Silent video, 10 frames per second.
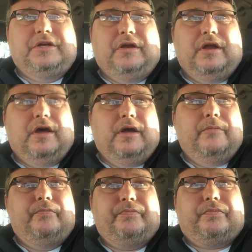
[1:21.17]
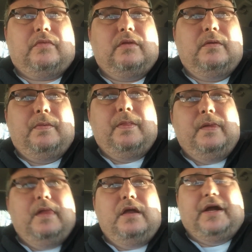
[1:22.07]
and I
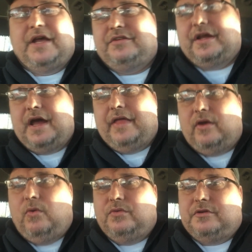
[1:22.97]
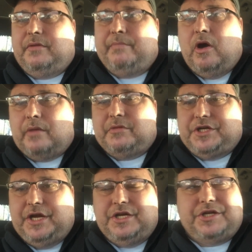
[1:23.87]
guess the guy that owns them, he bought a
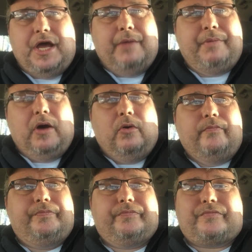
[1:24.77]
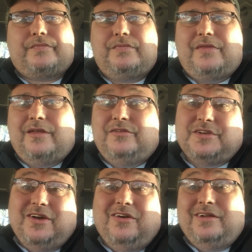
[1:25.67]
machine shop out.
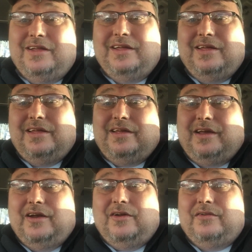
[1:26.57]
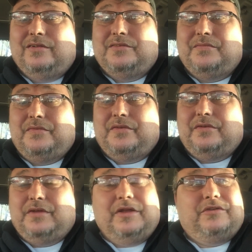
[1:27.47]
So, you know,
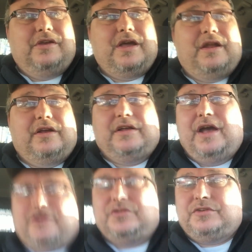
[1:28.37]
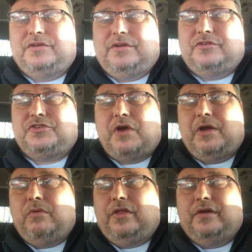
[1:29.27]
you got to kind of strike
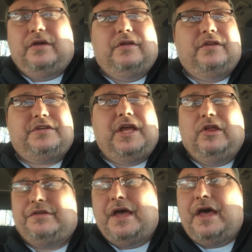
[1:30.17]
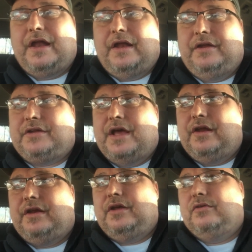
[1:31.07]
while the skillet's hot on these kind
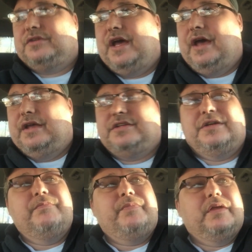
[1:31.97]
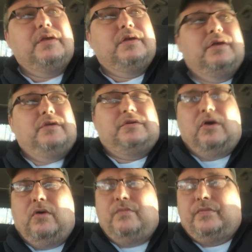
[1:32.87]
of deals, guys.
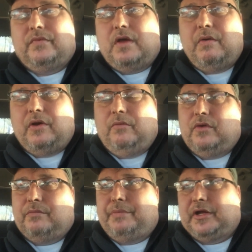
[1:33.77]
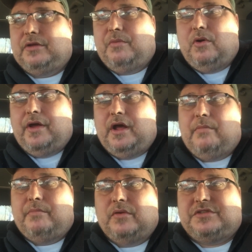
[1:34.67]
So I went over and picked the boy
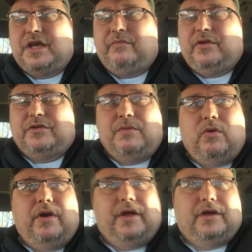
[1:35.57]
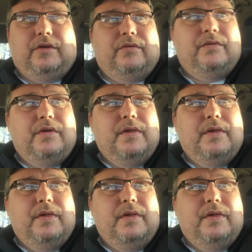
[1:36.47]
up about 7 this morning and